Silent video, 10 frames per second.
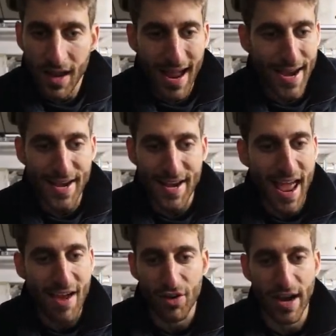and
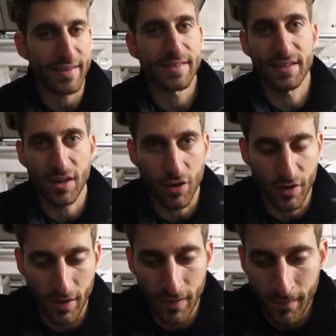never exit the corner.